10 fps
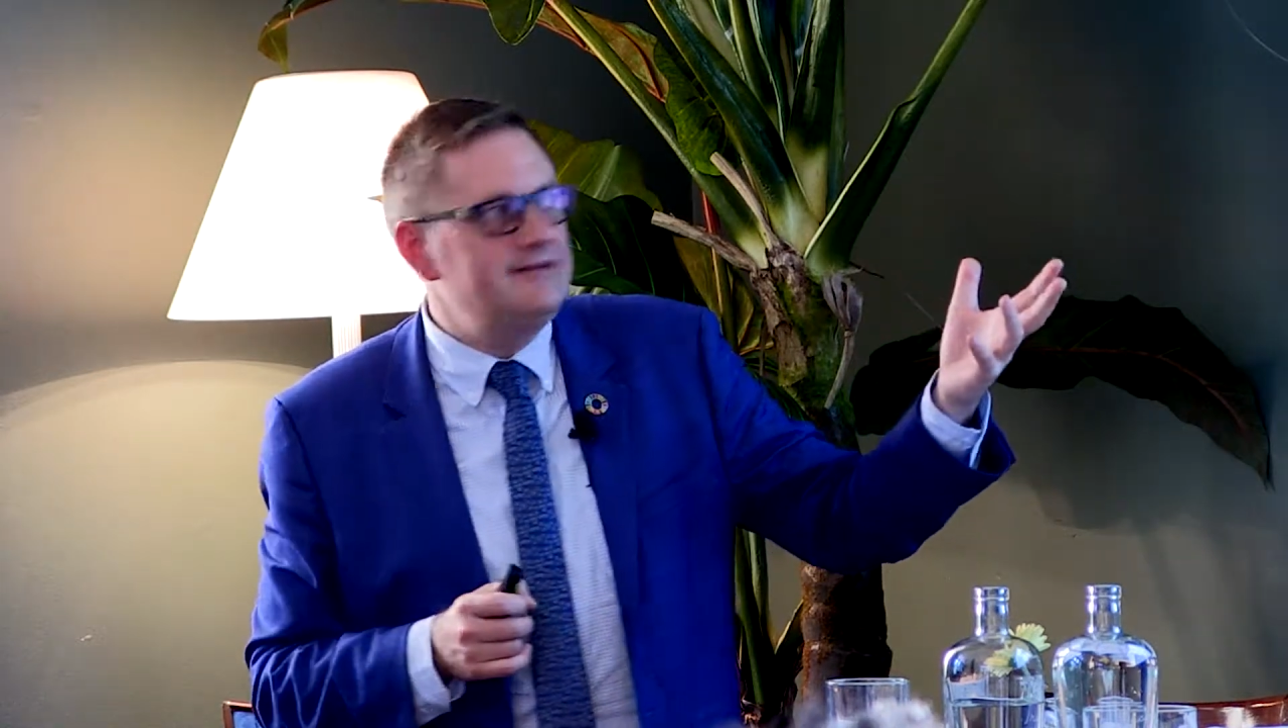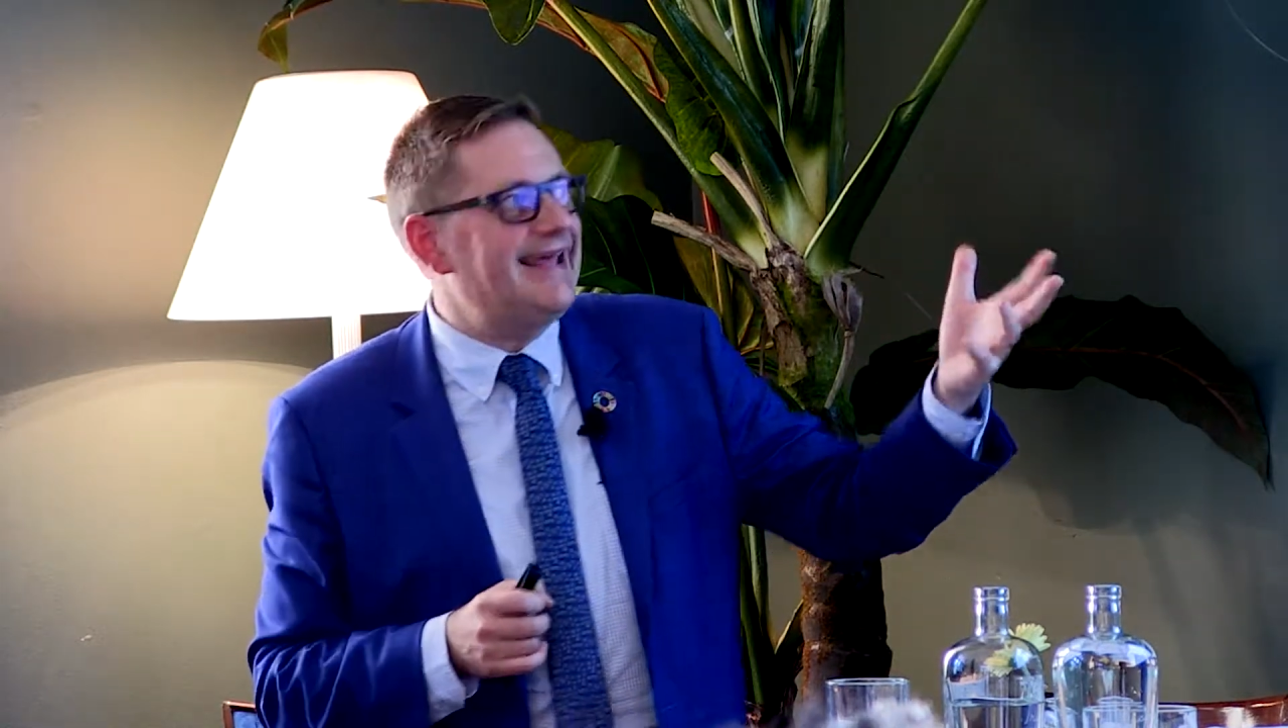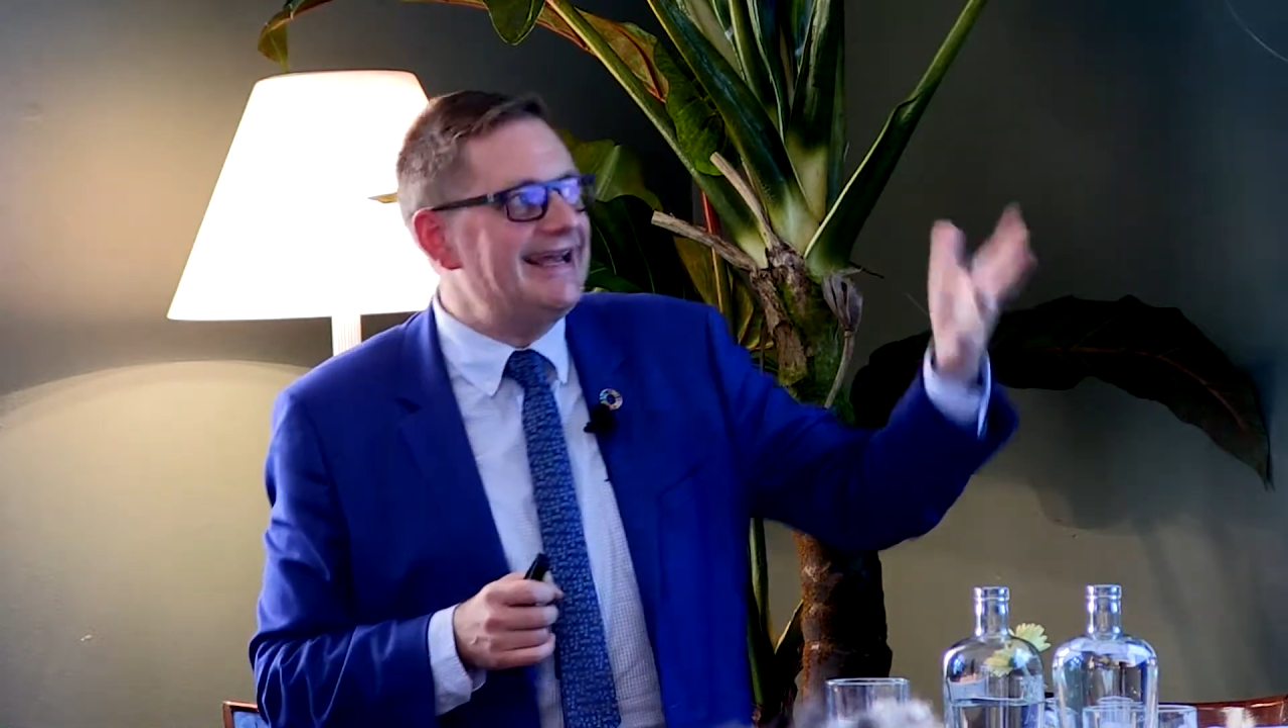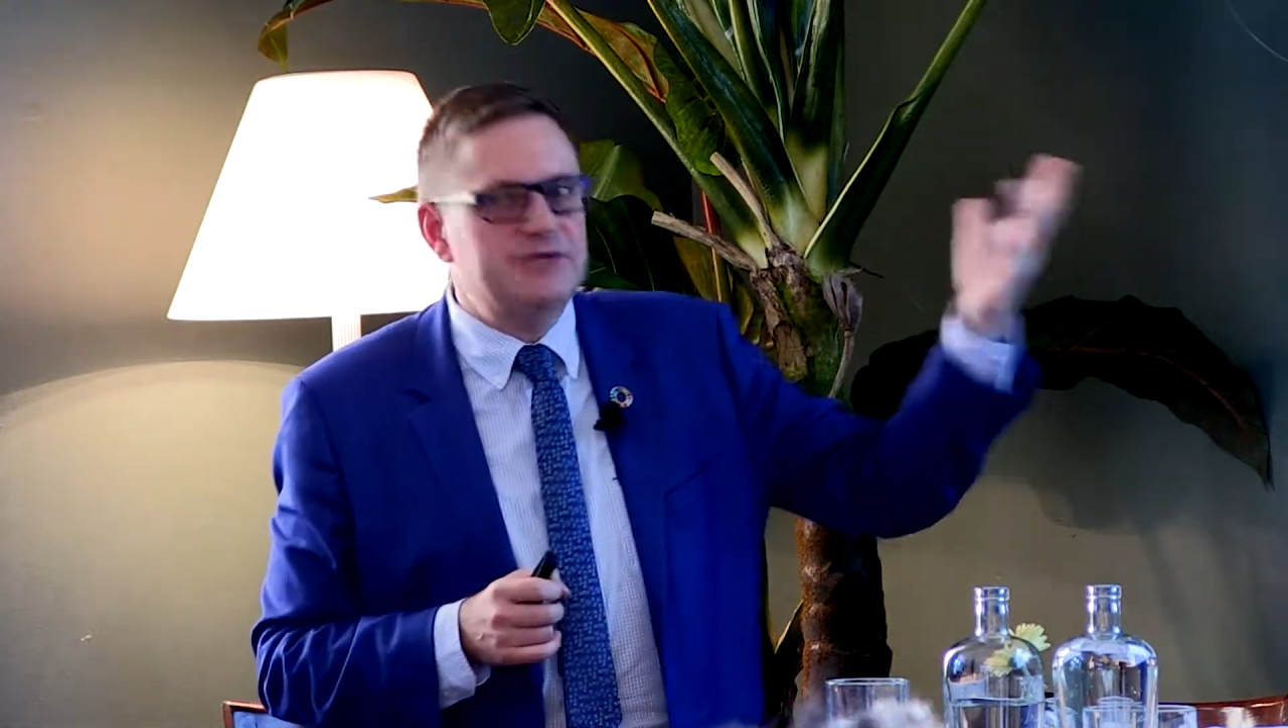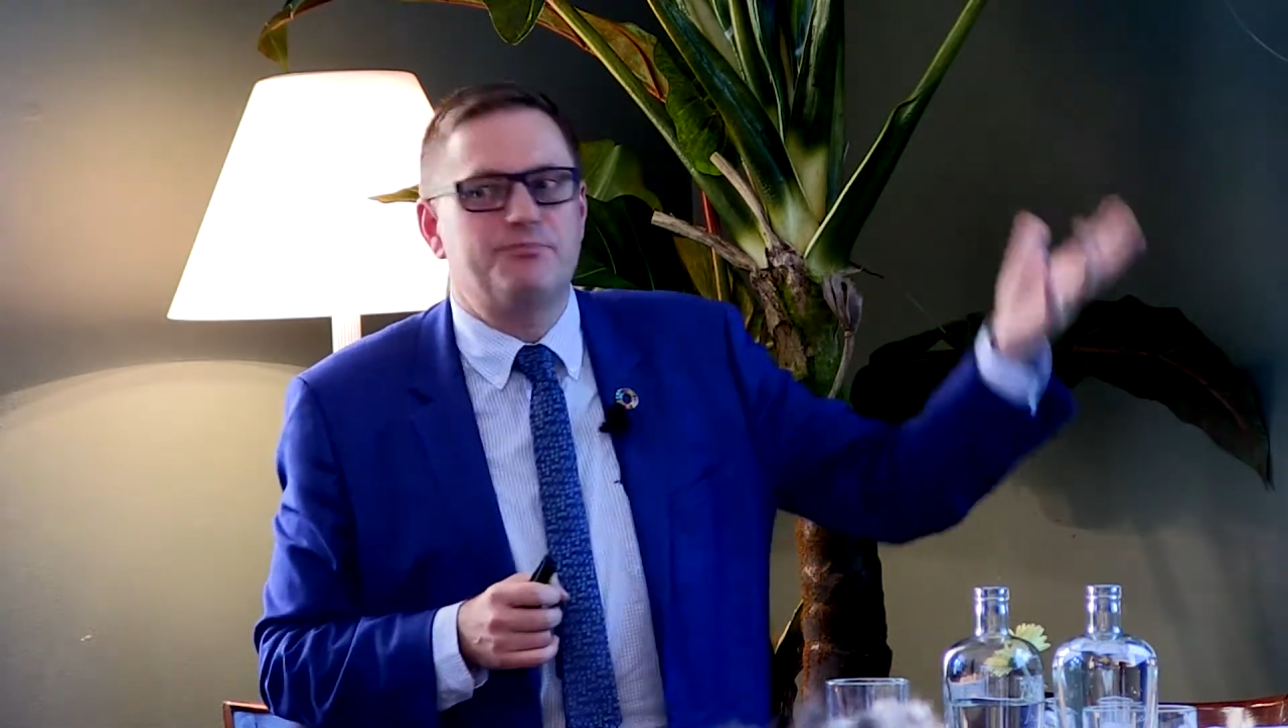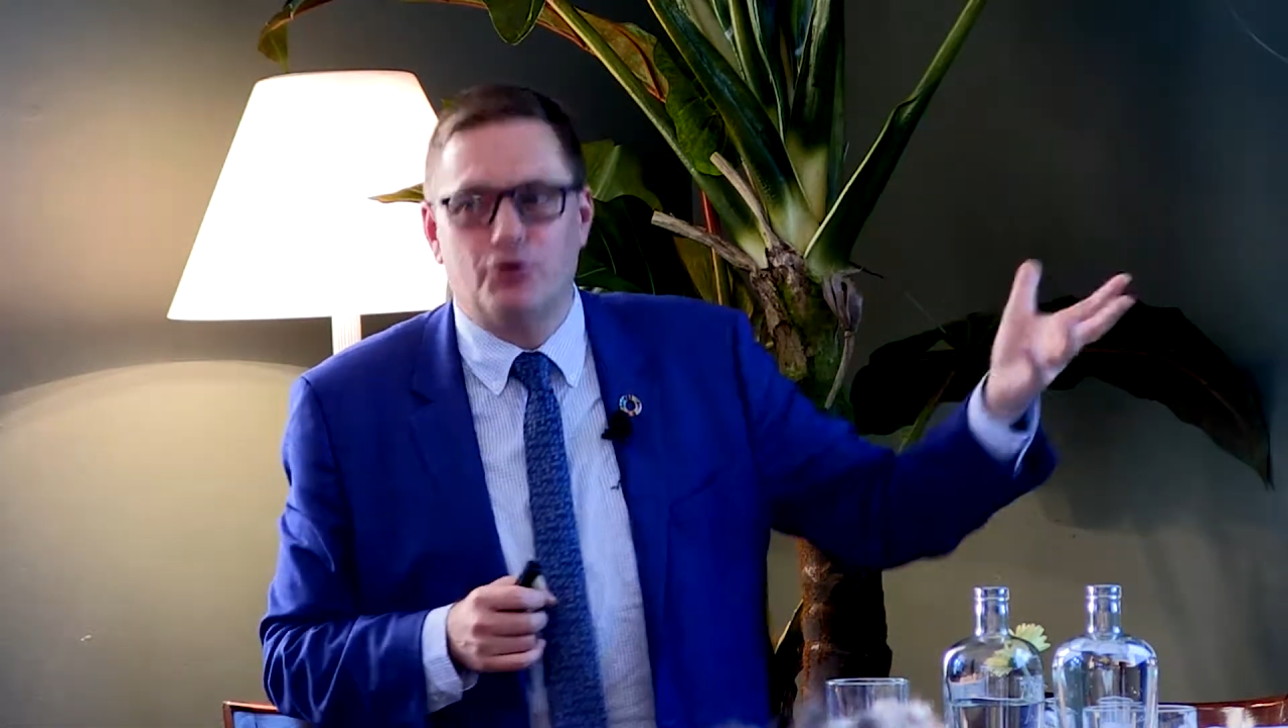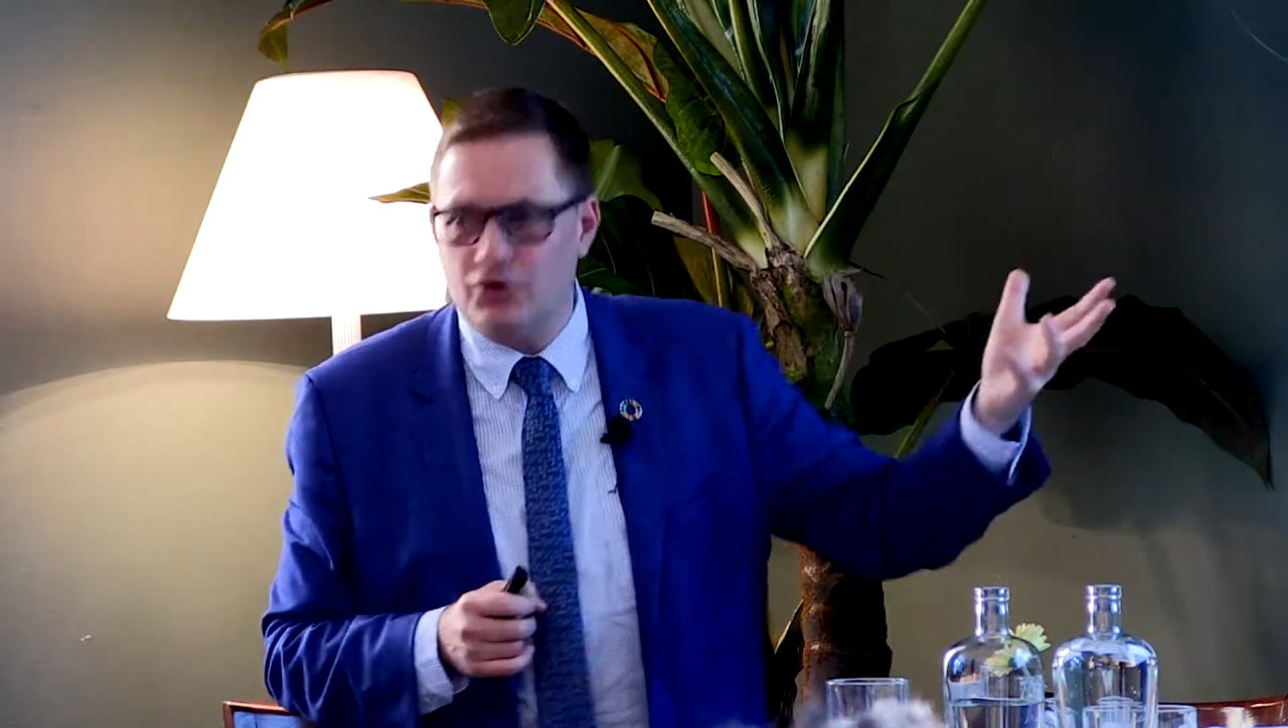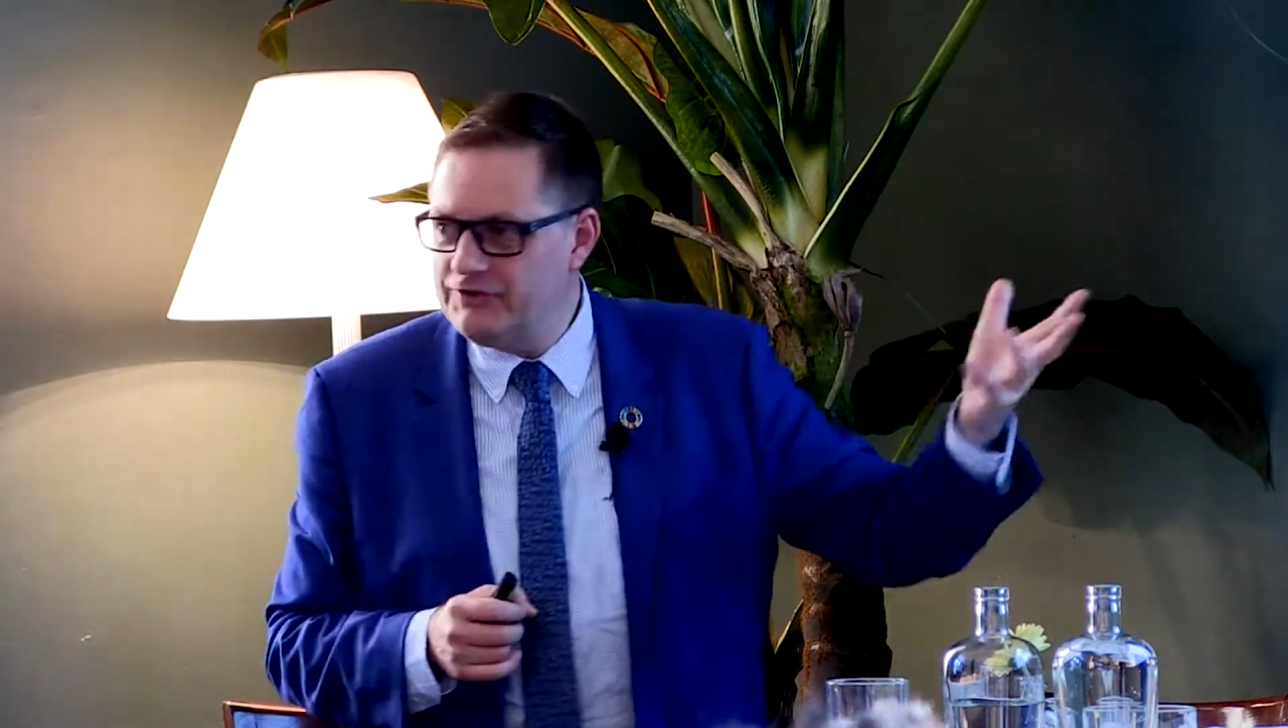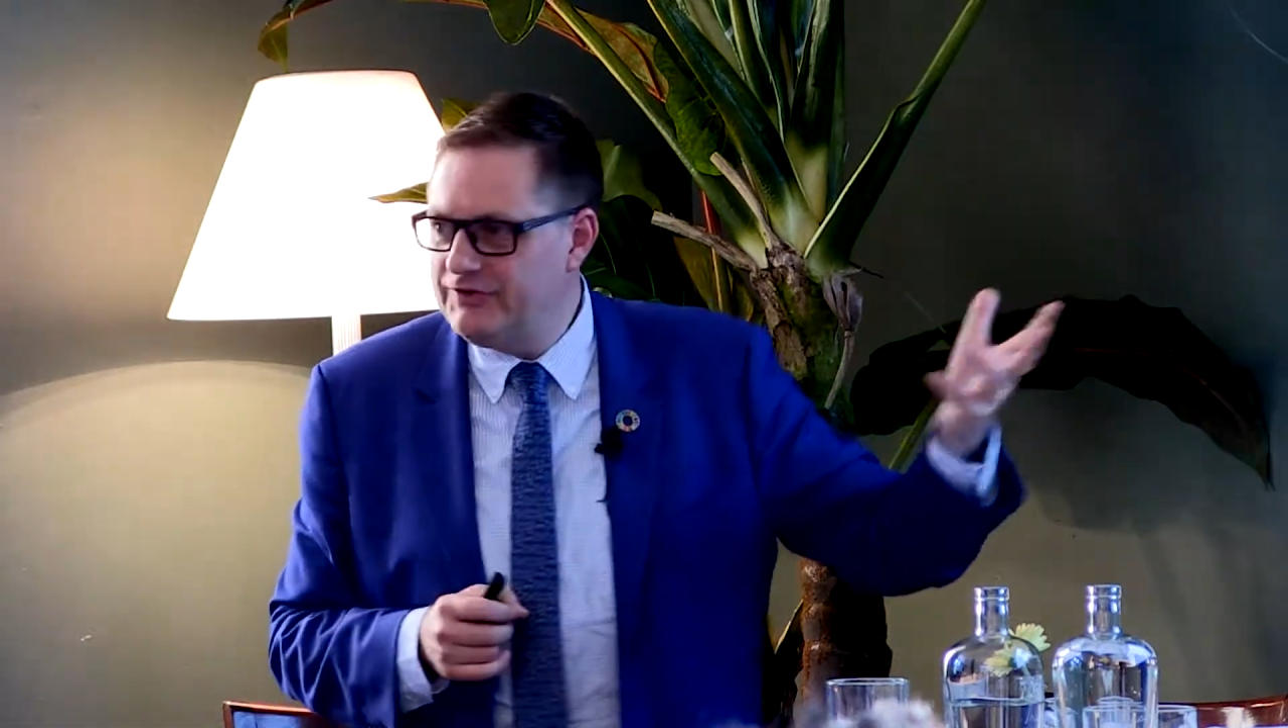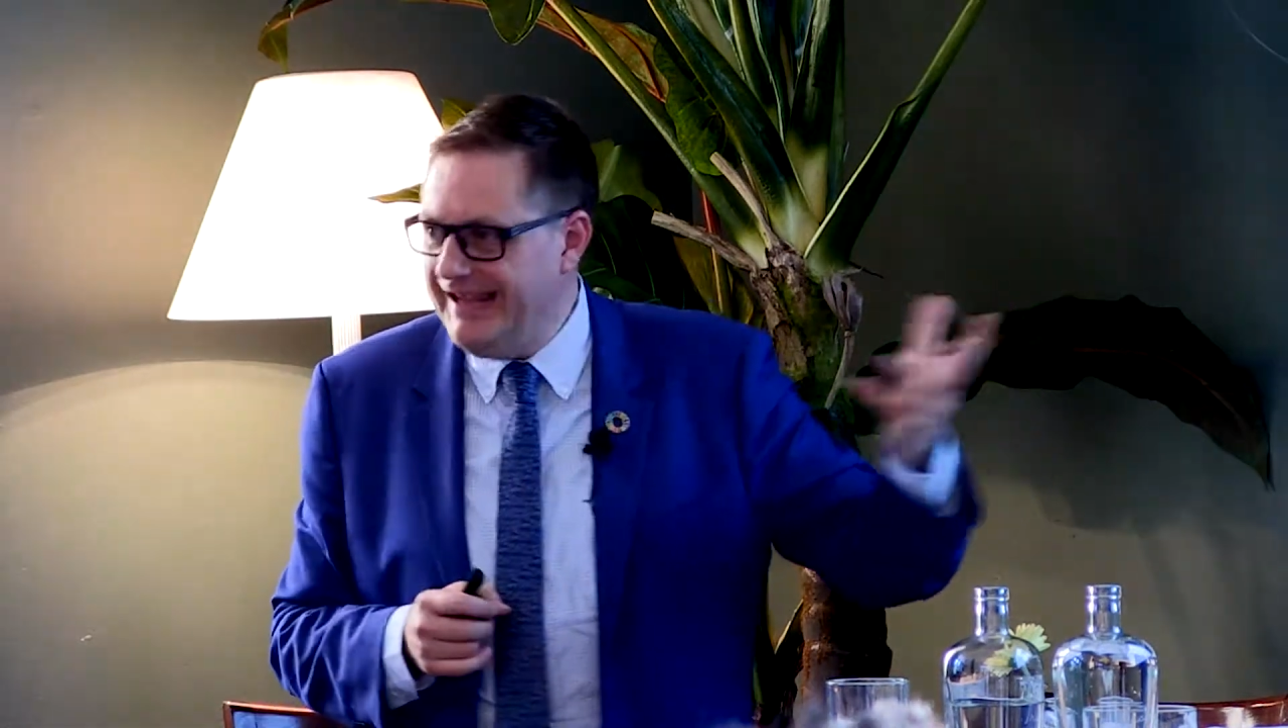dashboard